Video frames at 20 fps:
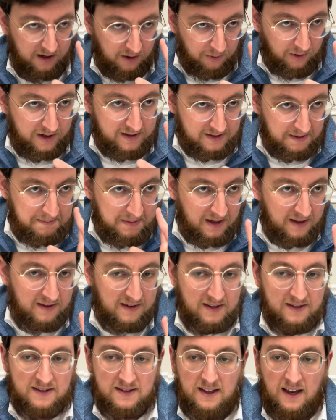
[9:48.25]
Now, what does it mean
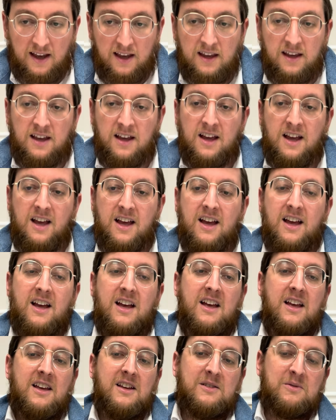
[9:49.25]
to say?
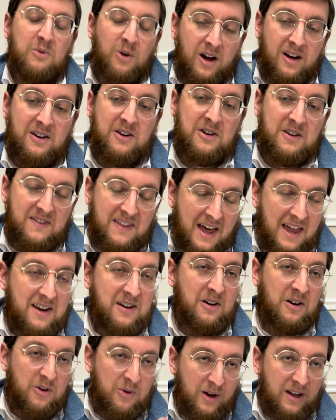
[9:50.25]
One could
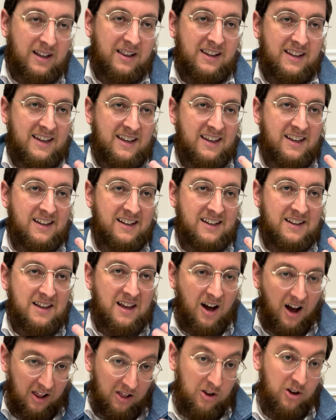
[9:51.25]
then quickly,
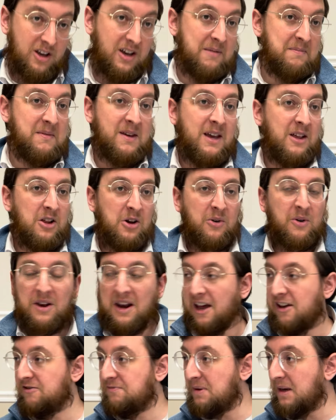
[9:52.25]
look at me, look what
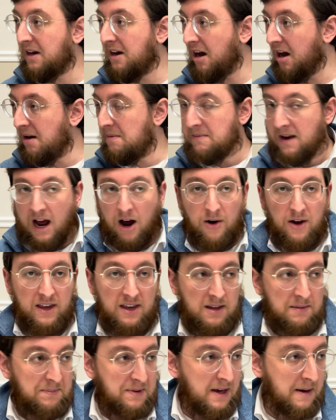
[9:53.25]
I've become. Now I
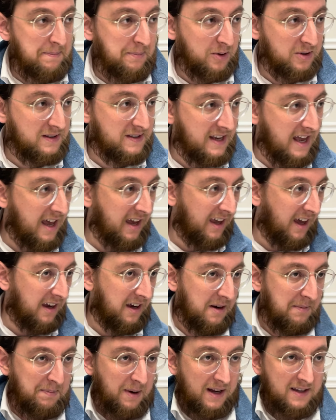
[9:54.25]
can be a posek, I
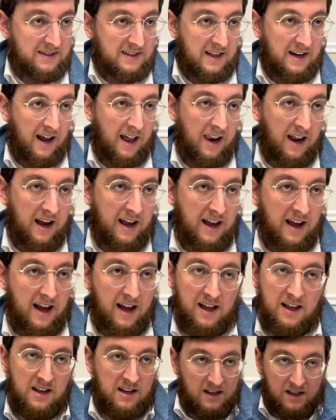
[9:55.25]
can paskin
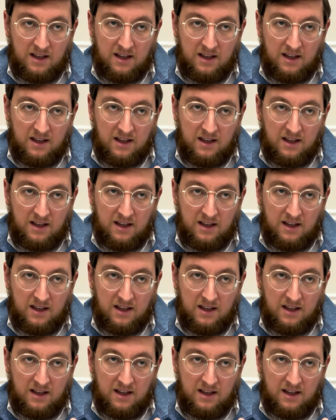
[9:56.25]
alacha.